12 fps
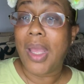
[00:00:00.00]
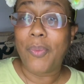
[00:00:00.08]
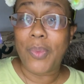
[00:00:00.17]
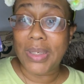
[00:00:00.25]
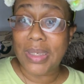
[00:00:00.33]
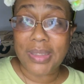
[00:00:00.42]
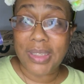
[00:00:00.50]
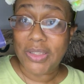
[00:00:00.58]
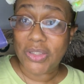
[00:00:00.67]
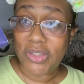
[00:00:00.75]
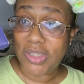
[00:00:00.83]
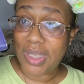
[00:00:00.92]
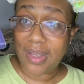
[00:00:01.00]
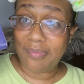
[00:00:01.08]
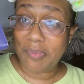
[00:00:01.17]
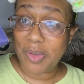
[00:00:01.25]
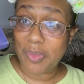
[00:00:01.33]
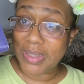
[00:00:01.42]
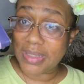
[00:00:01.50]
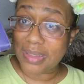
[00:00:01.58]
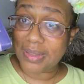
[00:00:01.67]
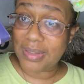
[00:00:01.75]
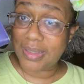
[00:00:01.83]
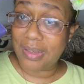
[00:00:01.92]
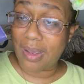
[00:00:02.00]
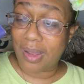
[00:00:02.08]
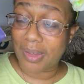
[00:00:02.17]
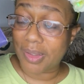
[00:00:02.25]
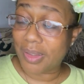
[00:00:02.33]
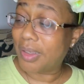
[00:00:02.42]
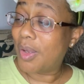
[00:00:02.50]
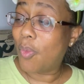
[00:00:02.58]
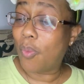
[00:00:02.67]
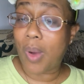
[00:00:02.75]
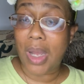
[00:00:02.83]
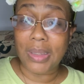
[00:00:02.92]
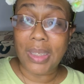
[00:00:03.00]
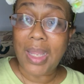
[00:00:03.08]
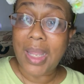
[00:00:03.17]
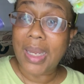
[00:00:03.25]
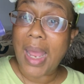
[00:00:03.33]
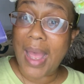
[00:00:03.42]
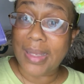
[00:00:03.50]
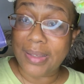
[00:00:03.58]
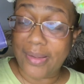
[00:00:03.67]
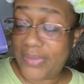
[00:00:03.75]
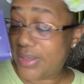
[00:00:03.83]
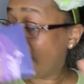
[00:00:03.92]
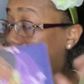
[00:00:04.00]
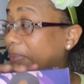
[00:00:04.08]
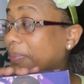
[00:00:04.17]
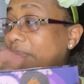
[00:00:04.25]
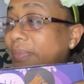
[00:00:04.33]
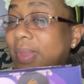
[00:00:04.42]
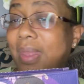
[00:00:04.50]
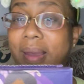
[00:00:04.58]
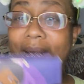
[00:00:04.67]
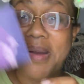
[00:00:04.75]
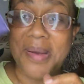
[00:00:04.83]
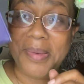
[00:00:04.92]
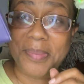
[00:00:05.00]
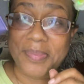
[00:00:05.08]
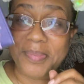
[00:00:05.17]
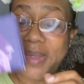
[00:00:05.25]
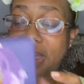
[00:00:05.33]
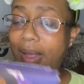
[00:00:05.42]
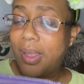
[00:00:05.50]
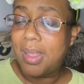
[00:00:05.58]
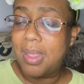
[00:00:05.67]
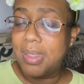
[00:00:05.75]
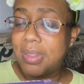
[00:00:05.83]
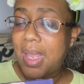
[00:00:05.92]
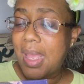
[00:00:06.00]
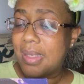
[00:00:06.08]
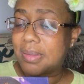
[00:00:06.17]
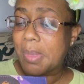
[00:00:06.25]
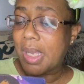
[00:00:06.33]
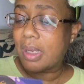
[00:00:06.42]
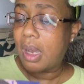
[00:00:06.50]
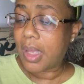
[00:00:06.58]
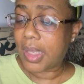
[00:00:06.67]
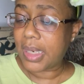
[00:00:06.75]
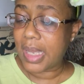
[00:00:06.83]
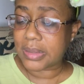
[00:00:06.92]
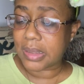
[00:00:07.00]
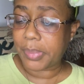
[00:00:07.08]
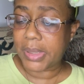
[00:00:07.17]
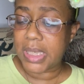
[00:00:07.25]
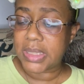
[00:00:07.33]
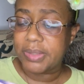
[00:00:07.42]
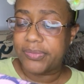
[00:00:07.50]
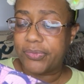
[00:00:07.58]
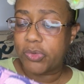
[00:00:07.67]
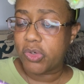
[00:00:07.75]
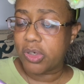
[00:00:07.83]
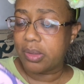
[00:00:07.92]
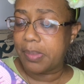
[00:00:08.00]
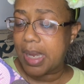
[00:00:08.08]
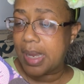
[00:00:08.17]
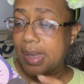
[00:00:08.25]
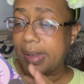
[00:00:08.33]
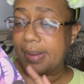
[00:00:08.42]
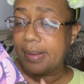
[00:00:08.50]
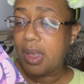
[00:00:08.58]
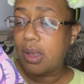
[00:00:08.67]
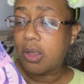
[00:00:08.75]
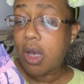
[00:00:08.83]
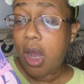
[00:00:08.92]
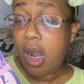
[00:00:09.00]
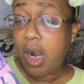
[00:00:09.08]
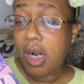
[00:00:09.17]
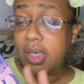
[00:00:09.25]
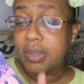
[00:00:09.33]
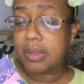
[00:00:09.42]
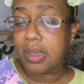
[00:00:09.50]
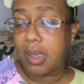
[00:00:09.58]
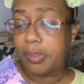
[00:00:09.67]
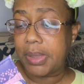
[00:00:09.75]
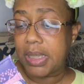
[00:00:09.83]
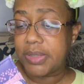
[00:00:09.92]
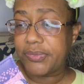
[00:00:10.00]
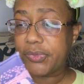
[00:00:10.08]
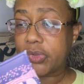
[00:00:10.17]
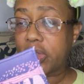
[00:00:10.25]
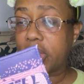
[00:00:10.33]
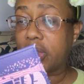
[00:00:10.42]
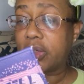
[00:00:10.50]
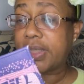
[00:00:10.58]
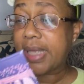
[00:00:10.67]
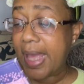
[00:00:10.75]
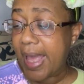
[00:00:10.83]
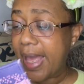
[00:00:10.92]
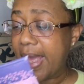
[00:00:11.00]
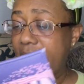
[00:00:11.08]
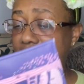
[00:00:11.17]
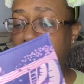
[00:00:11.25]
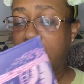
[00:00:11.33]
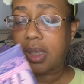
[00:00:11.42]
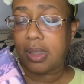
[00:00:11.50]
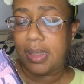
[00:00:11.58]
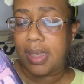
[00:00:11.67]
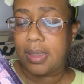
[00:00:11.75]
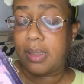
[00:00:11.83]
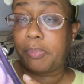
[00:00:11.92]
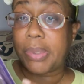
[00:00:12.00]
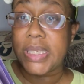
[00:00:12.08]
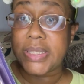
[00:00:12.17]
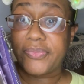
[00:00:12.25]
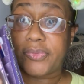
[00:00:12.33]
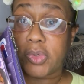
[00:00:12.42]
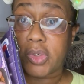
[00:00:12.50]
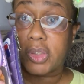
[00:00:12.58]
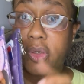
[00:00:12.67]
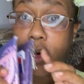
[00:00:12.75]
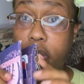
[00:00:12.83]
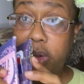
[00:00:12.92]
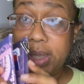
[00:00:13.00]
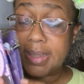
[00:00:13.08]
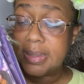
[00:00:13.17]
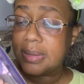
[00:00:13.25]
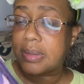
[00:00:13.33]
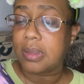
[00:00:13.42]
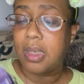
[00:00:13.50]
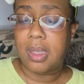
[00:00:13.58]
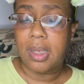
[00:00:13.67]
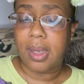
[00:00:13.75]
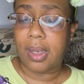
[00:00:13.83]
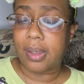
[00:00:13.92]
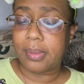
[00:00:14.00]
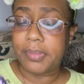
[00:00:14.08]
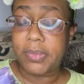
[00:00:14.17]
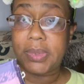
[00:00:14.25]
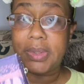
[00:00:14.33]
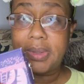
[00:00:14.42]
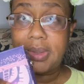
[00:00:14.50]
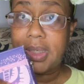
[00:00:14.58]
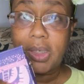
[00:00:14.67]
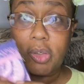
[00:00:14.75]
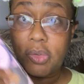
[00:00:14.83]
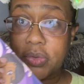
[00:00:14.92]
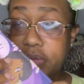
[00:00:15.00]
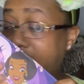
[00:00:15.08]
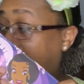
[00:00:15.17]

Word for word: One of the things that she gave me was this Tiana wallet and I love it. Um, it has my, it has a place for my cards, a place for cash, a place for coins. Um, it holds